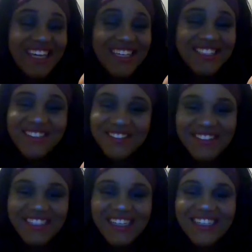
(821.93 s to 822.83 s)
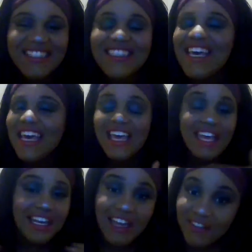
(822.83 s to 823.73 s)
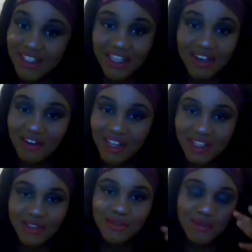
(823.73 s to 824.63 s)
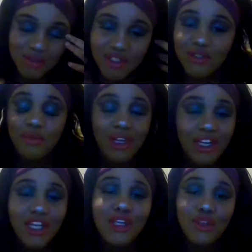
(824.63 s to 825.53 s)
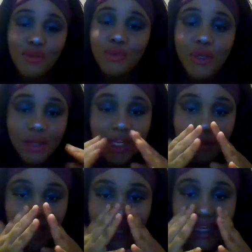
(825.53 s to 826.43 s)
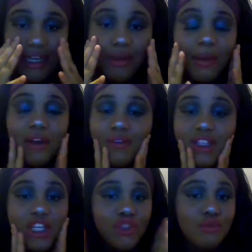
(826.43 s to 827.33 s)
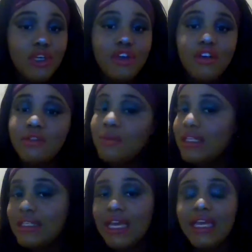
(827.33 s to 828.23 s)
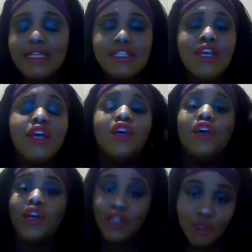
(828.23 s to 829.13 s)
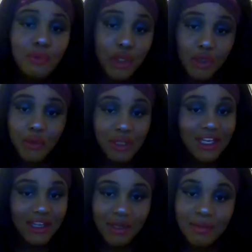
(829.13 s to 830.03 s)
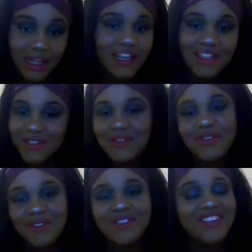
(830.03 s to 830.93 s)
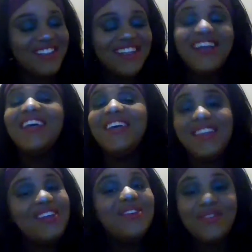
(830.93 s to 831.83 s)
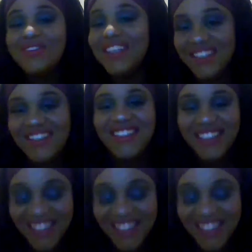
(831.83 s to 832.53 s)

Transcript: School kids, and never say you don't like school, because one day you will end up liking it. No matter if it takes you years, months, days, you will end up liking school. You will,